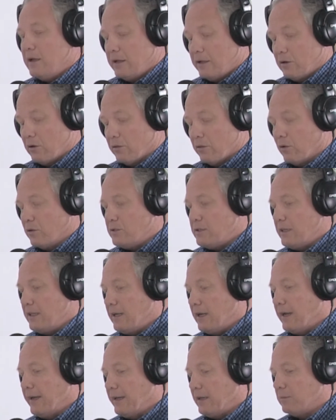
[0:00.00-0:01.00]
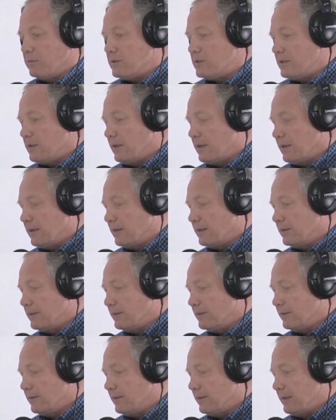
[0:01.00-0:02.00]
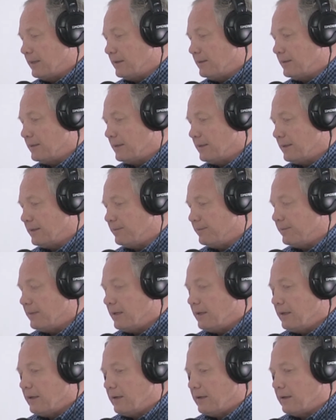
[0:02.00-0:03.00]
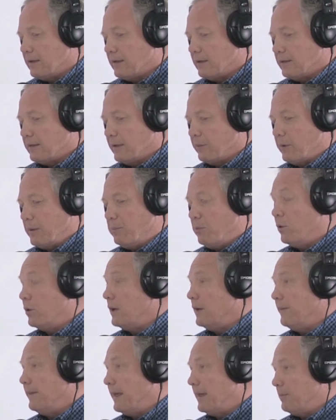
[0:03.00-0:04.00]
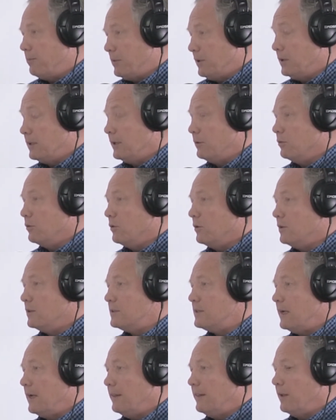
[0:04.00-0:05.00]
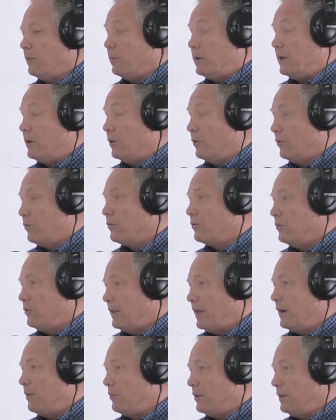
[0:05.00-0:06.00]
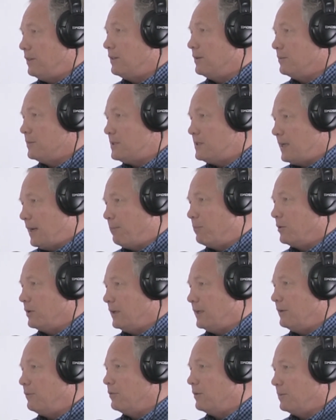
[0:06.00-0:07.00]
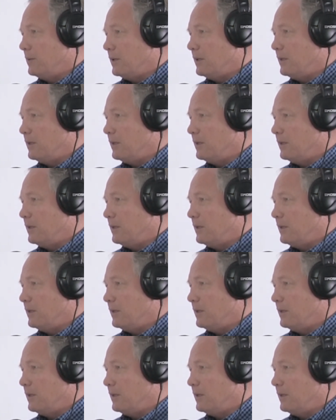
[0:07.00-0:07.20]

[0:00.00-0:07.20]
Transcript: Those are the items that we put in that building rules, and then we go through that with them separately from the